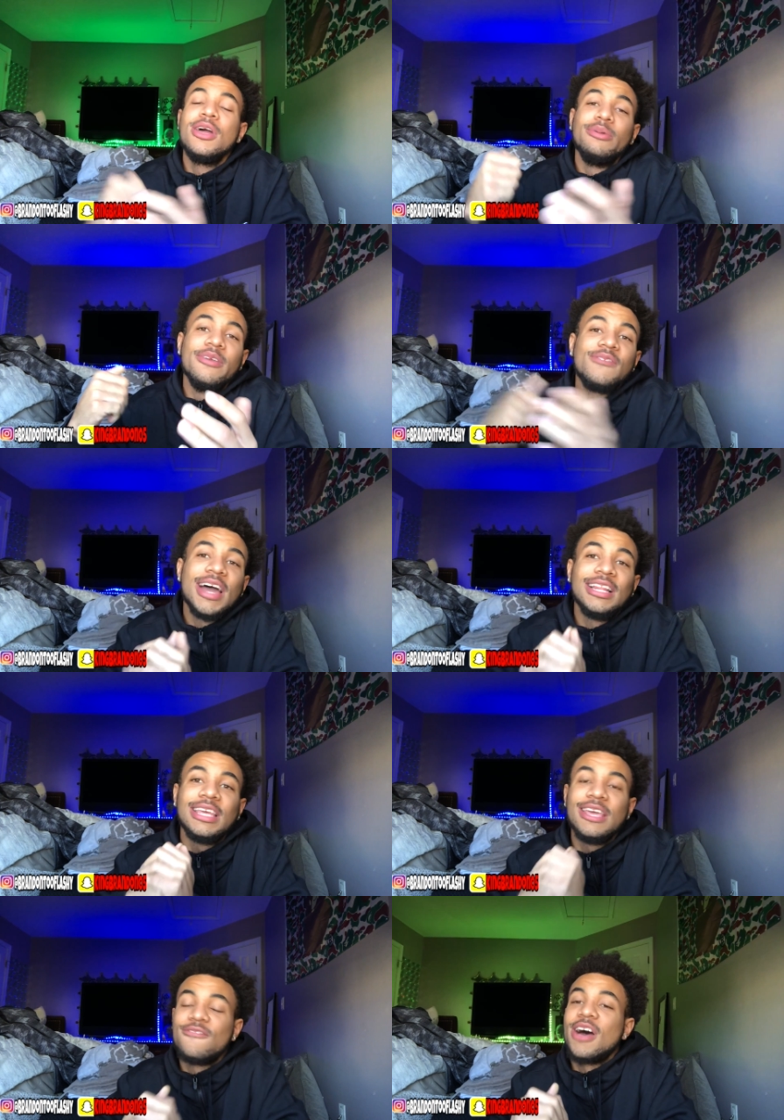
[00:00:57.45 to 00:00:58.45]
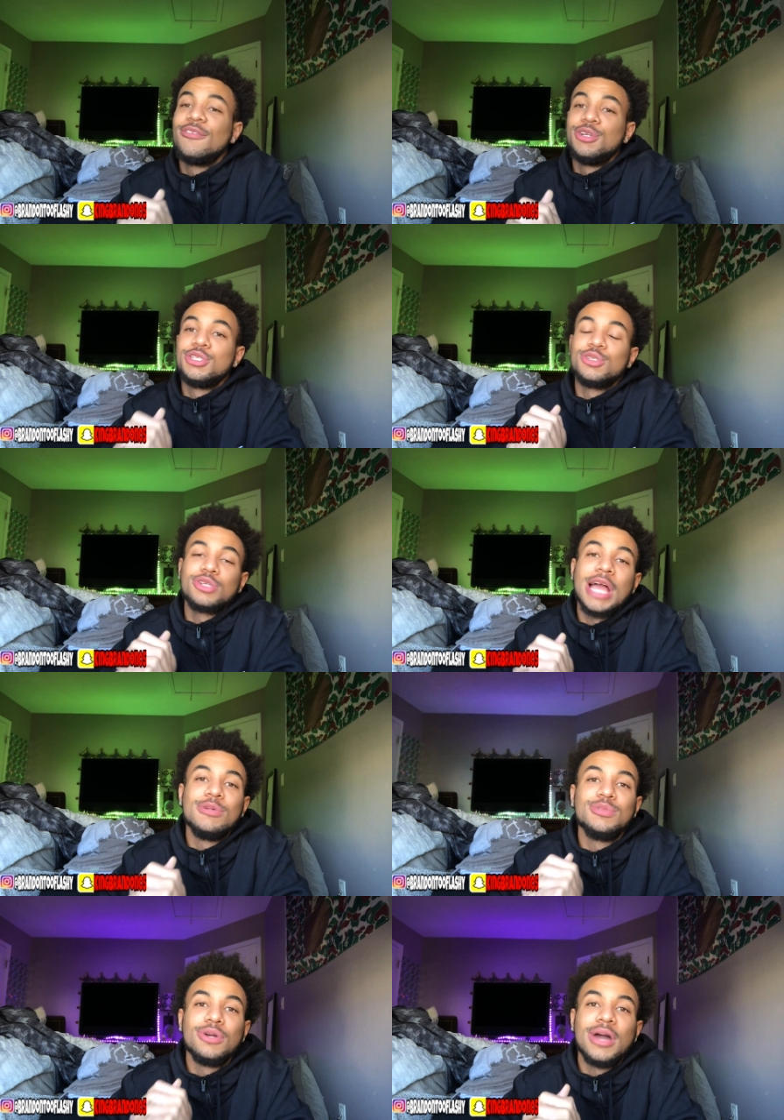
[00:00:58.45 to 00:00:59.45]
We finally hit 500 subscribers,
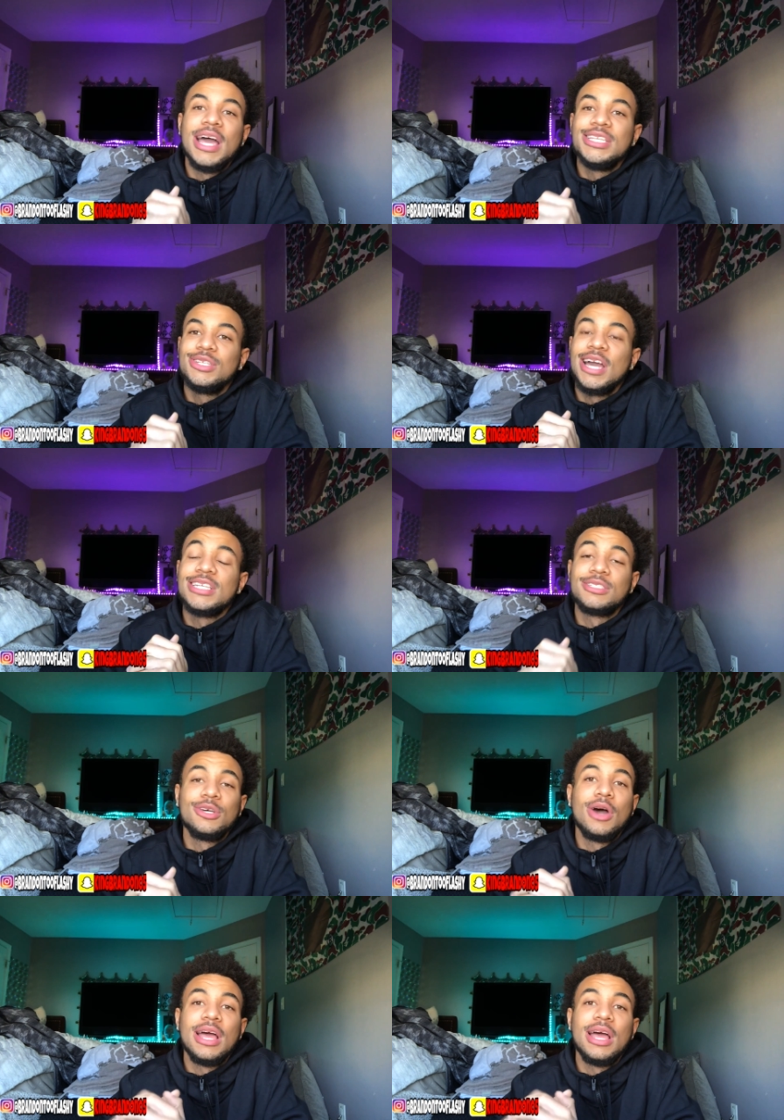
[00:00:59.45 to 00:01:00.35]
bro. As you guys know,